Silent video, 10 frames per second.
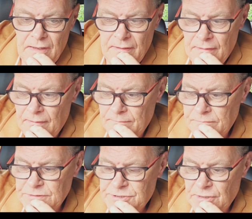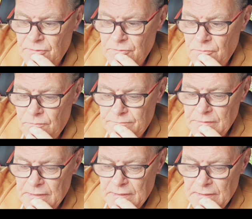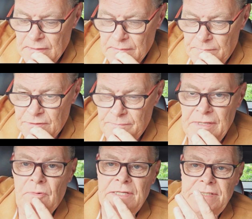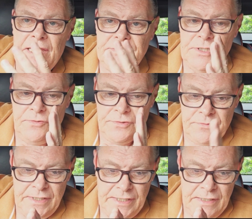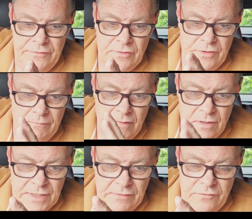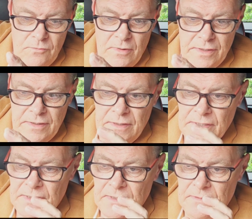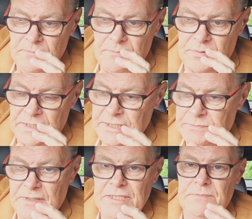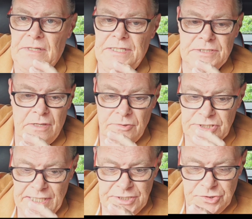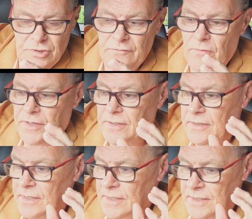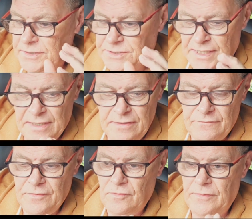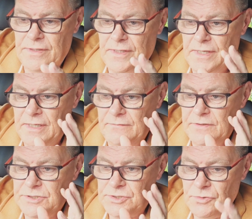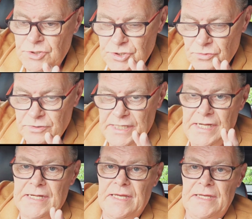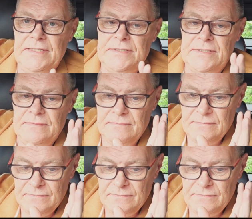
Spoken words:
but the BYD ATTO3, if you're in the market for one, please go and test drive one, see how you feel with it, and if it suits your need case,